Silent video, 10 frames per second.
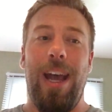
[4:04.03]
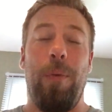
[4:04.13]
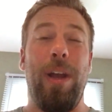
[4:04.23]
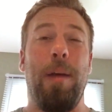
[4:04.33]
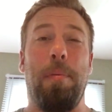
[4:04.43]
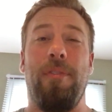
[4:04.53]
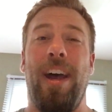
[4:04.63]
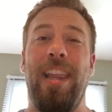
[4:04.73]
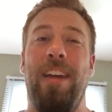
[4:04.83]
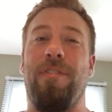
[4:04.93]
And we could
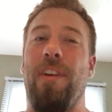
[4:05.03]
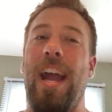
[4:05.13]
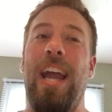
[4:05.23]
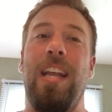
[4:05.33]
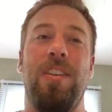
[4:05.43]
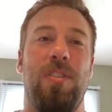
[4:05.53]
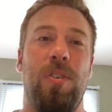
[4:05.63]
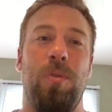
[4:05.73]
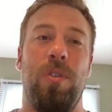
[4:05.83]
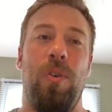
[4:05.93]
provide that for any
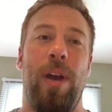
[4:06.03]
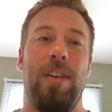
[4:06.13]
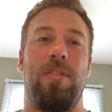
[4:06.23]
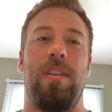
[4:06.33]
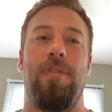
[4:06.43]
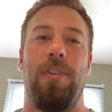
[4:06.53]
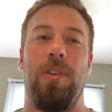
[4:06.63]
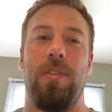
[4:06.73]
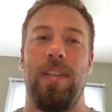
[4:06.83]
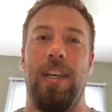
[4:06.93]
student who has
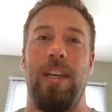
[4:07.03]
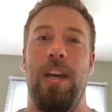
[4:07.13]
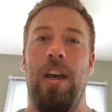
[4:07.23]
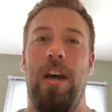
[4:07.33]
difficulty